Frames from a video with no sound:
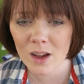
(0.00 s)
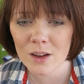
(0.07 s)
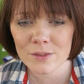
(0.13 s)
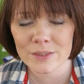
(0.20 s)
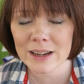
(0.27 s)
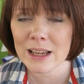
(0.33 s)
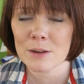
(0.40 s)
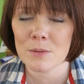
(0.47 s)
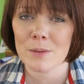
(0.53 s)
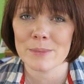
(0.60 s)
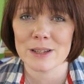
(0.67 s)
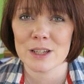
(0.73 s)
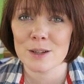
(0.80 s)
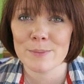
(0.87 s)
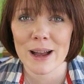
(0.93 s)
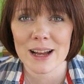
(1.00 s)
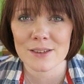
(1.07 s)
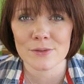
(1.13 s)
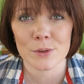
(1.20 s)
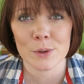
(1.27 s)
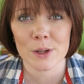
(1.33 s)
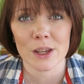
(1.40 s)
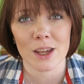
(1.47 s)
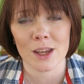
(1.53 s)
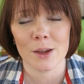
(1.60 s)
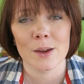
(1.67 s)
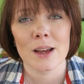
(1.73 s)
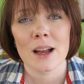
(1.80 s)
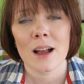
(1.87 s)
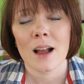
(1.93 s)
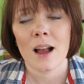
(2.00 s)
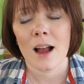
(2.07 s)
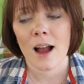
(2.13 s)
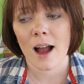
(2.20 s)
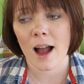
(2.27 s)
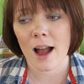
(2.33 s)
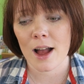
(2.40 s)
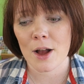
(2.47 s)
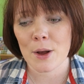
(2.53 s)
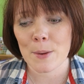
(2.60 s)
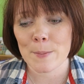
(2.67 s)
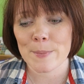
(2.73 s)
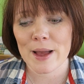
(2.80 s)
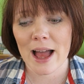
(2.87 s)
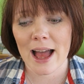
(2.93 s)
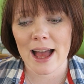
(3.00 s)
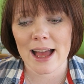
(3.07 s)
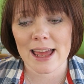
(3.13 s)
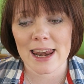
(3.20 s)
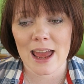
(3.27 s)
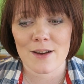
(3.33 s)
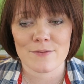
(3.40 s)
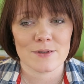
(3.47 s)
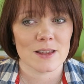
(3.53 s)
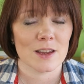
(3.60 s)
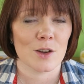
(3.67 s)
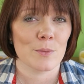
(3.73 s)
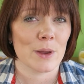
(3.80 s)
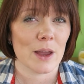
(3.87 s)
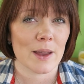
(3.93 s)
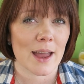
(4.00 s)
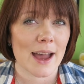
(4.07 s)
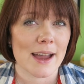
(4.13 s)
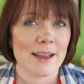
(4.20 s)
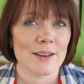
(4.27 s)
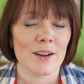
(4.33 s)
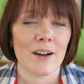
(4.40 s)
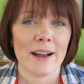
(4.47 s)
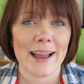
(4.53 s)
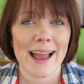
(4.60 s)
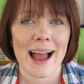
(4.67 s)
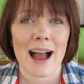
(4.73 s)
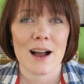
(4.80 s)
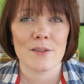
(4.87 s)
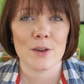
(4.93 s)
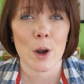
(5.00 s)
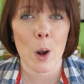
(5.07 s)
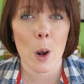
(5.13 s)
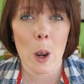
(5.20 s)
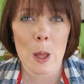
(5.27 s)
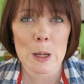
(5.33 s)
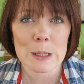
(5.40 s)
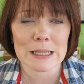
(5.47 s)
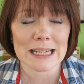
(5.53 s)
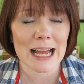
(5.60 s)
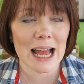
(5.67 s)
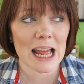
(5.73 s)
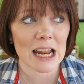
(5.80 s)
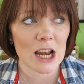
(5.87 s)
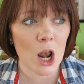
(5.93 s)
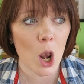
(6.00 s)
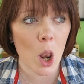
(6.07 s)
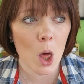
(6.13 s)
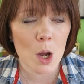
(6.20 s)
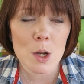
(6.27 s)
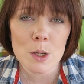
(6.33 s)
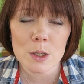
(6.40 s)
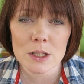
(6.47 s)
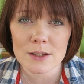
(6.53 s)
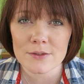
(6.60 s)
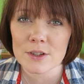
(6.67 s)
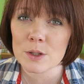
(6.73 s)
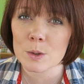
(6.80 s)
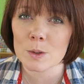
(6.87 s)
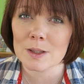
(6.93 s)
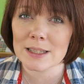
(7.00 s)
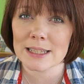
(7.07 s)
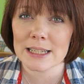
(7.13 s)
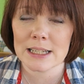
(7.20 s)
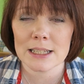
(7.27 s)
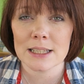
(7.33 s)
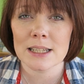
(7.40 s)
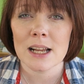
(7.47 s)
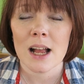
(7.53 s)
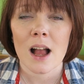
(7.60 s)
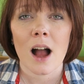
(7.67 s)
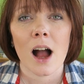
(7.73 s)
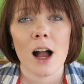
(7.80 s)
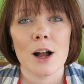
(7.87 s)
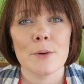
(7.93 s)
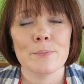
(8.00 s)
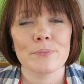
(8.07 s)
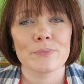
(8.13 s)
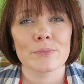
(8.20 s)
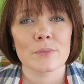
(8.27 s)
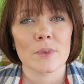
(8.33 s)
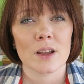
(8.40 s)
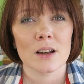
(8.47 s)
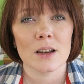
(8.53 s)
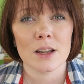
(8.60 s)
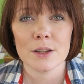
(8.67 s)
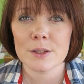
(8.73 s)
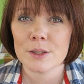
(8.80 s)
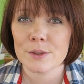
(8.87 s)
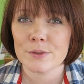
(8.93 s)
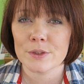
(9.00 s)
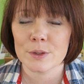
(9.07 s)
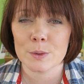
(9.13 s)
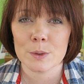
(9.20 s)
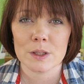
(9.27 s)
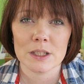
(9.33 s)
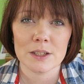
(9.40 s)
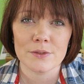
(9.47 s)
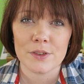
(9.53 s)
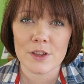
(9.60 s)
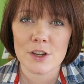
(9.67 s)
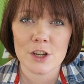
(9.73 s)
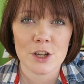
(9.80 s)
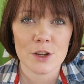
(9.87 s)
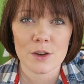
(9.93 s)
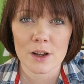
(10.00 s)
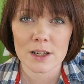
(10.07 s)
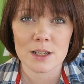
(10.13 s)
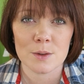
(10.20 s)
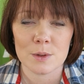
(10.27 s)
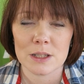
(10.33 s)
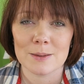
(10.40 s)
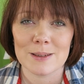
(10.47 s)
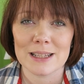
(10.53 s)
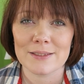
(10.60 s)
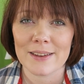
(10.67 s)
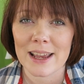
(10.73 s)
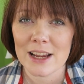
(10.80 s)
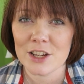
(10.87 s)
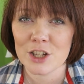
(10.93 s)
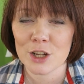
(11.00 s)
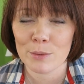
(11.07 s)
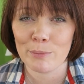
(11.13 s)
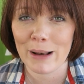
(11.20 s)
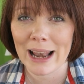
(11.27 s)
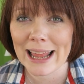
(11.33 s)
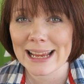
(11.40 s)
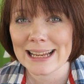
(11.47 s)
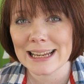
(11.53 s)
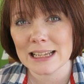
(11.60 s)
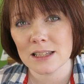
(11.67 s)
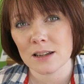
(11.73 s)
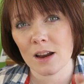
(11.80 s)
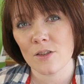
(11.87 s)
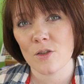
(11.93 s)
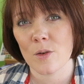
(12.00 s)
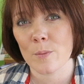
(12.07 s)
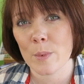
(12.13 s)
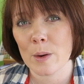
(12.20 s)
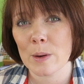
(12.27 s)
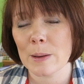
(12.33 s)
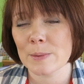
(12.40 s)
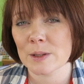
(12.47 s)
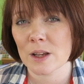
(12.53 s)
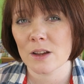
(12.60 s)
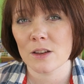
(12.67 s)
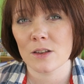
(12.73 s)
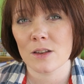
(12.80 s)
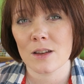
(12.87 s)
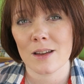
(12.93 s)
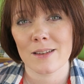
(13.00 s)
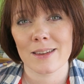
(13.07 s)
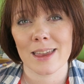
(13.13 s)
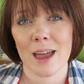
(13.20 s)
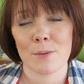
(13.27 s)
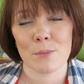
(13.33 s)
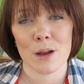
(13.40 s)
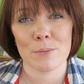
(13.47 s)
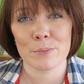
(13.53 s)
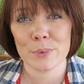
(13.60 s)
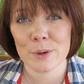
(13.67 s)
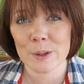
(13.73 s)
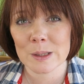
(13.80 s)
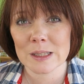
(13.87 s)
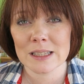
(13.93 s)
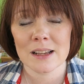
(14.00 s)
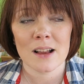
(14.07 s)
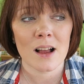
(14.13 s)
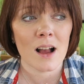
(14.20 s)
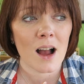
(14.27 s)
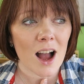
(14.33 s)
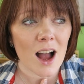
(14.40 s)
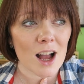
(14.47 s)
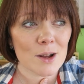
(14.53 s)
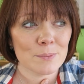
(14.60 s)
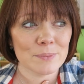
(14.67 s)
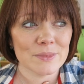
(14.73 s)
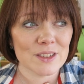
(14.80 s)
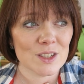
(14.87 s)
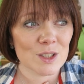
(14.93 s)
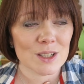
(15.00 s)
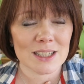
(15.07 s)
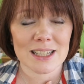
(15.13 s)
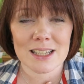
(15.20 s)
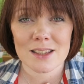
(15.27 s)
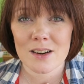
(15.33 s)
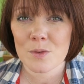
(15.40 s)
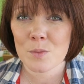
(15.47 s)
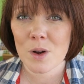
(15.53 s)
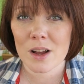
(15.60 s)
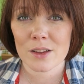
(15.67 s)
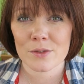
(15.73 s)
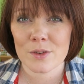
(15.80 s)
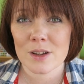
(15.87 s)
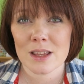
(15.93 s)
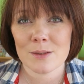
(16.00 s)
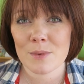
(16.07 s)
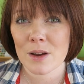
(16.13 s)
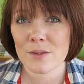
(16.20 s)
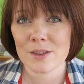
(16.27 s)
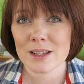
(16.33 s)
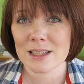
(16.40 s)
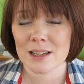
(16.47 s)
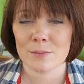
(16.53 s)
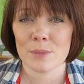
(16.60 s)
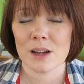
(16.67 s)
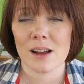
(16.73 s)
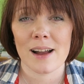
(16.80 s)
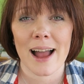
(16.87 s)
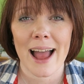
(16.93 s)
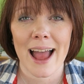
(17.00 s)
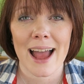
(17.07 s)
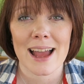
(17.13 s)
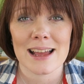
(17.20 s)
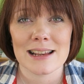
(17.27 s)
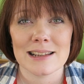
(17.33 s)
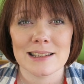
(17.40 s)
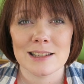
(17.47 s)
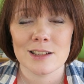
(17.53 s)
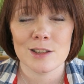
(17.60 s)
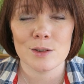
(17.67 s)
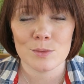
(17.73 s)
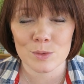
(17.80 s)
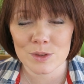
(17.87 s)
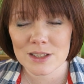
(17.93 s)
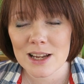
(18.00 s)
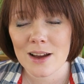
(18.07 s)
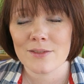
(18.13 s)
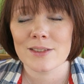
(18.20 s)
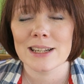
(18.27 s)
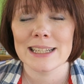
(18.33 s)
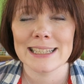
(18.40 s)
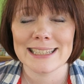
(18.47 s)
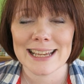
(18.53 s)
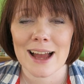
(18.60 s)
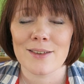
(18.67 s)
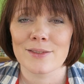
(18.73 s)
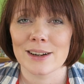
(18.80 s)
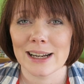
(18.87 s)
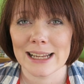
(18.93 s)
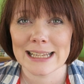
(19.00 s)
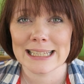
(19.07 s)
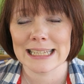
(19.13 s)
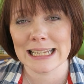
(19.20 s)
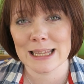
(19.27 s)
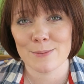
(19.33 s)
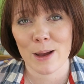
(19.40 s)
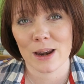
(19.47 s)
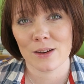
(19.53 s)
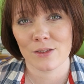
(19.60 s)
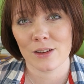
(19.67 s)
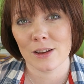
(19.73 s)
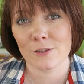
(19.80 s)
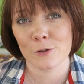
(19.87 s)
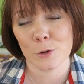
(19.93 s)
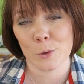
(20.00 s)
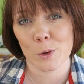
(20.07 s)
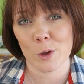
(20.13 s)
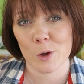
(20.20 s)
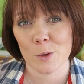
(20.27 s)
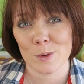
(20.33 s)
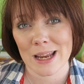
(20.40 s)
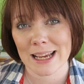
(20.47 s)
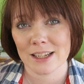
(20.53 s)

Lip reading: Hopefully it won't be too bad for you. And everything will be okay. I have loads of resources for the new 91 specification playlist over on my website. You can go and get my books. Just sit there and work through them over the summer, and you will definitely see the benefit for you